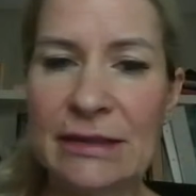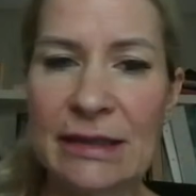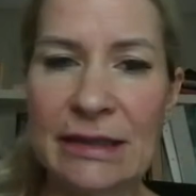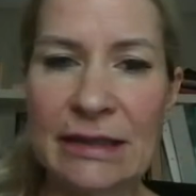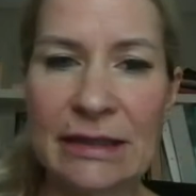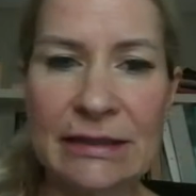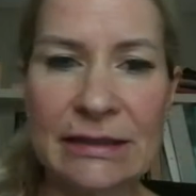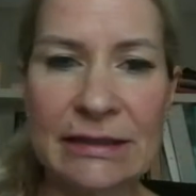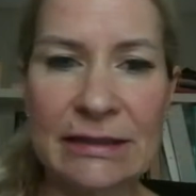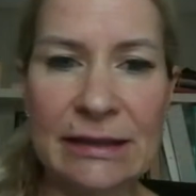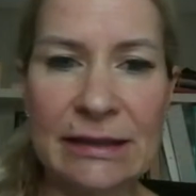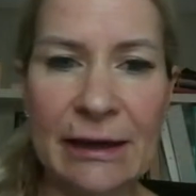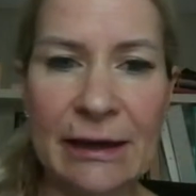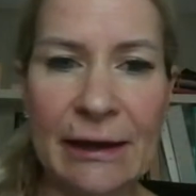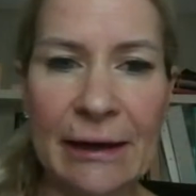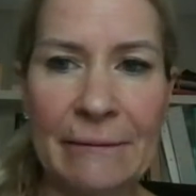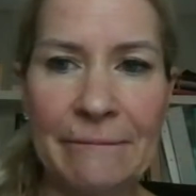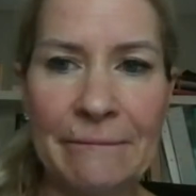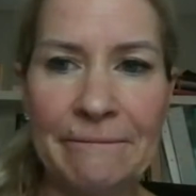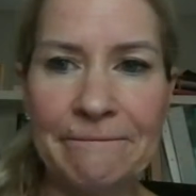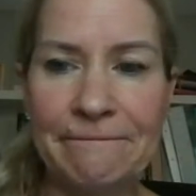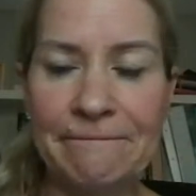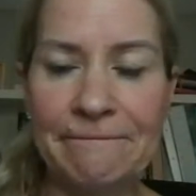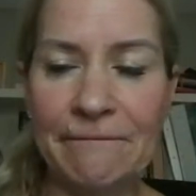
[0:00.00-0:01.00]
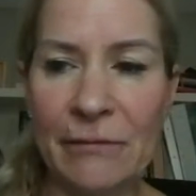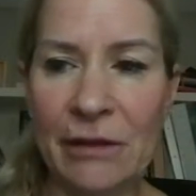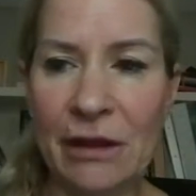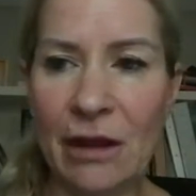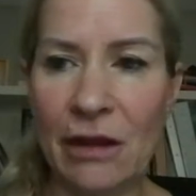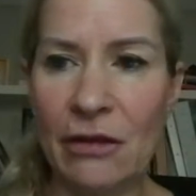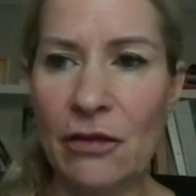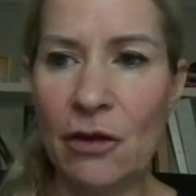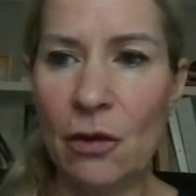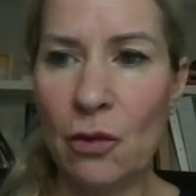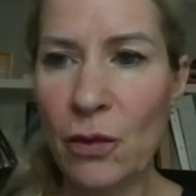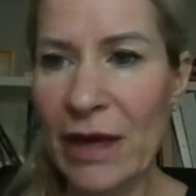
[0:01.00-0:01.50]
that
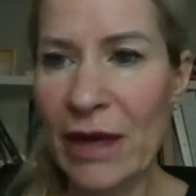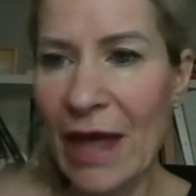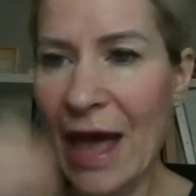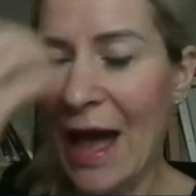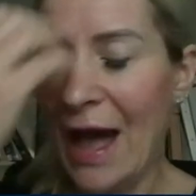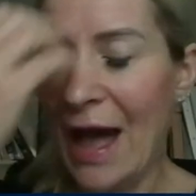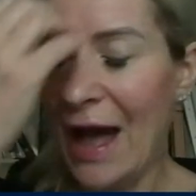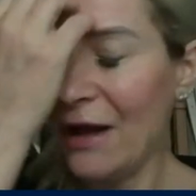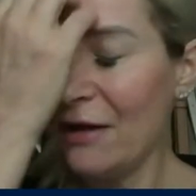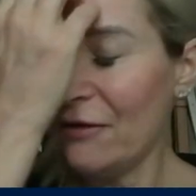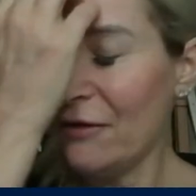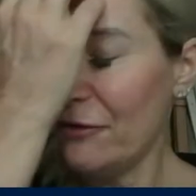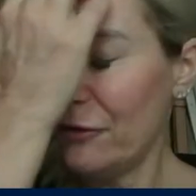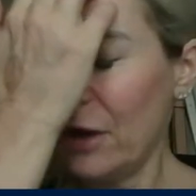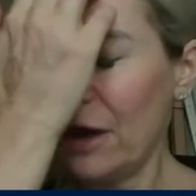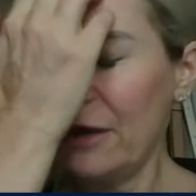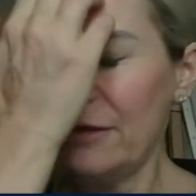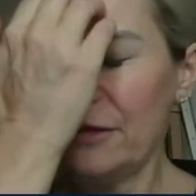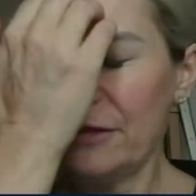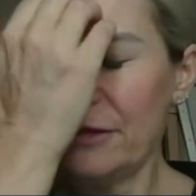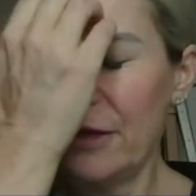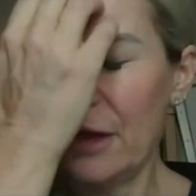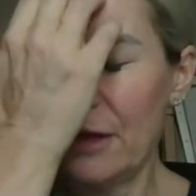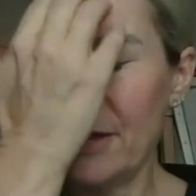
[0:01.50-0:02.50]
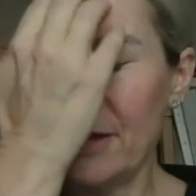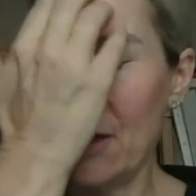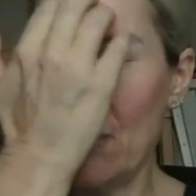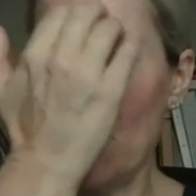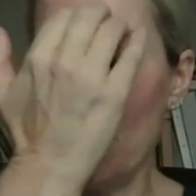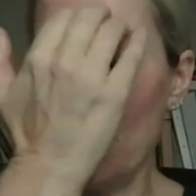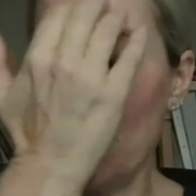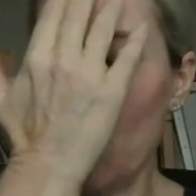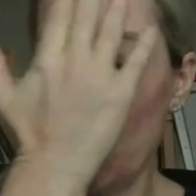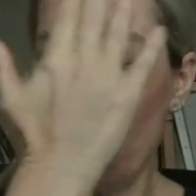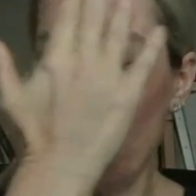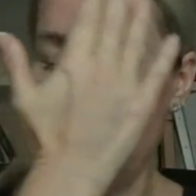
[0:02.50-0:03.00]
we have. There are
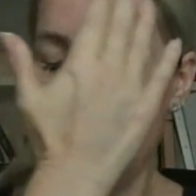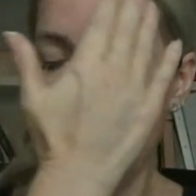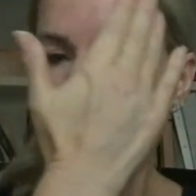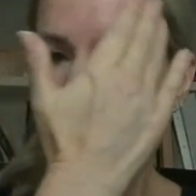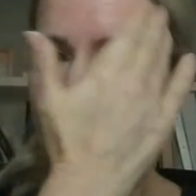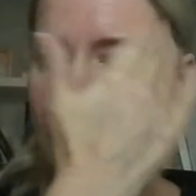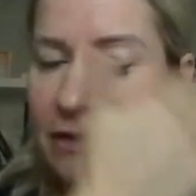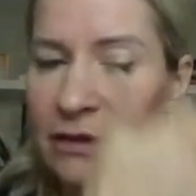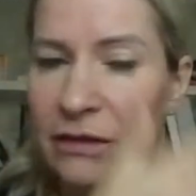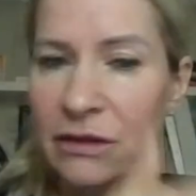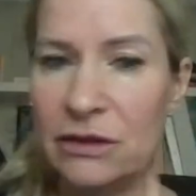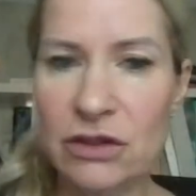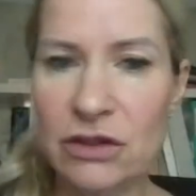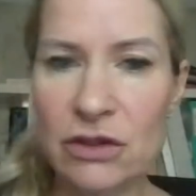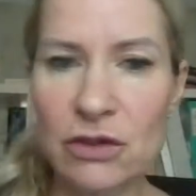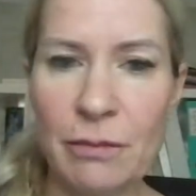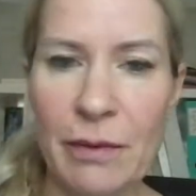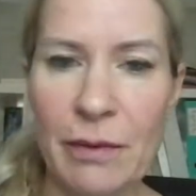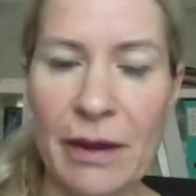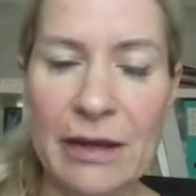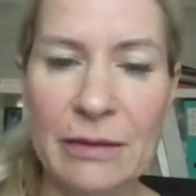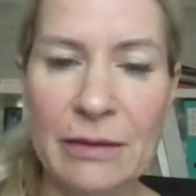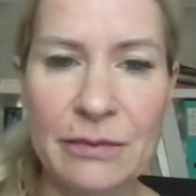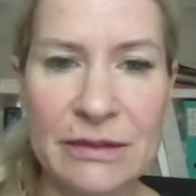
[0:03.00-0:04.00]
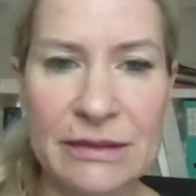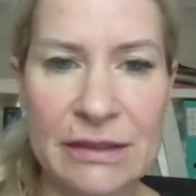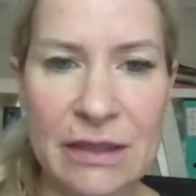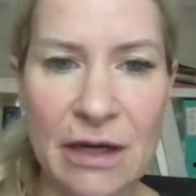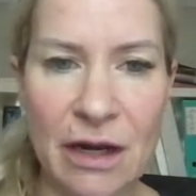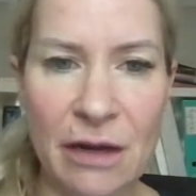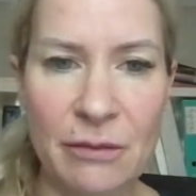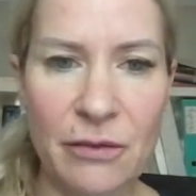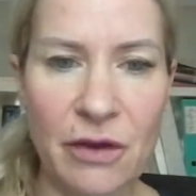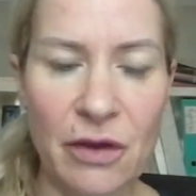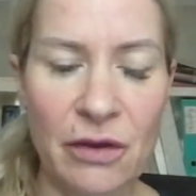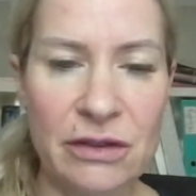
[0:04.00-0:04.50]
more, but those are the two papers that
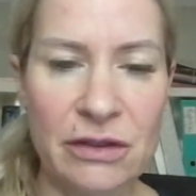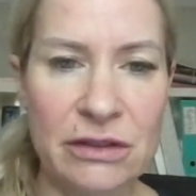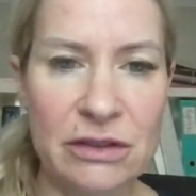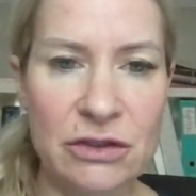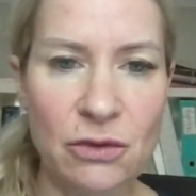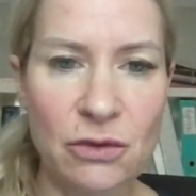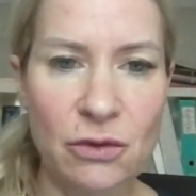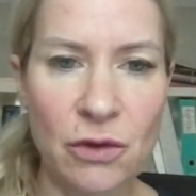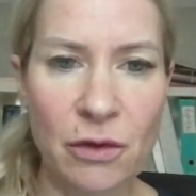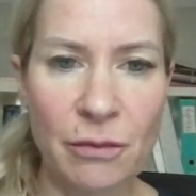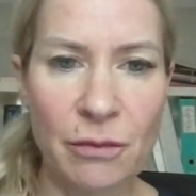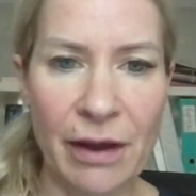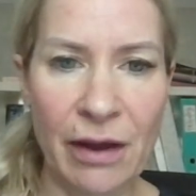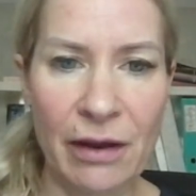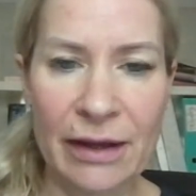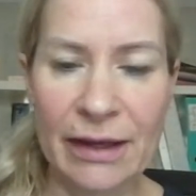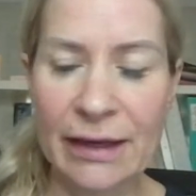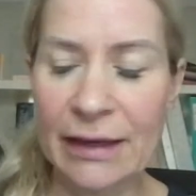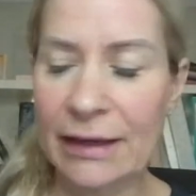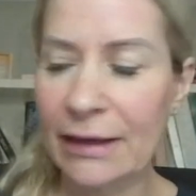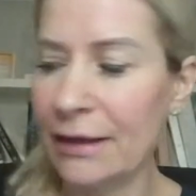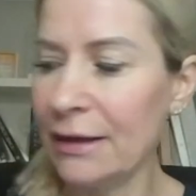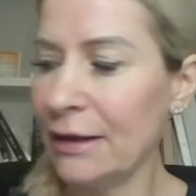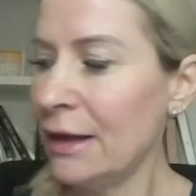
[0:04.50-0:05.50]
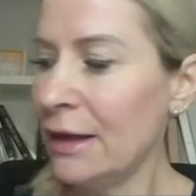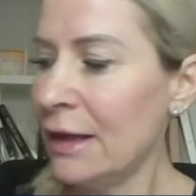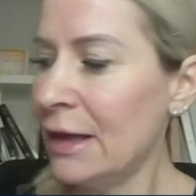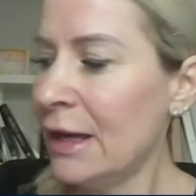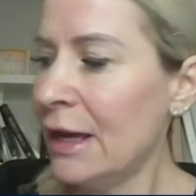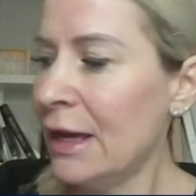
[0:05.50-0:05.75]
I'm going to talk about here.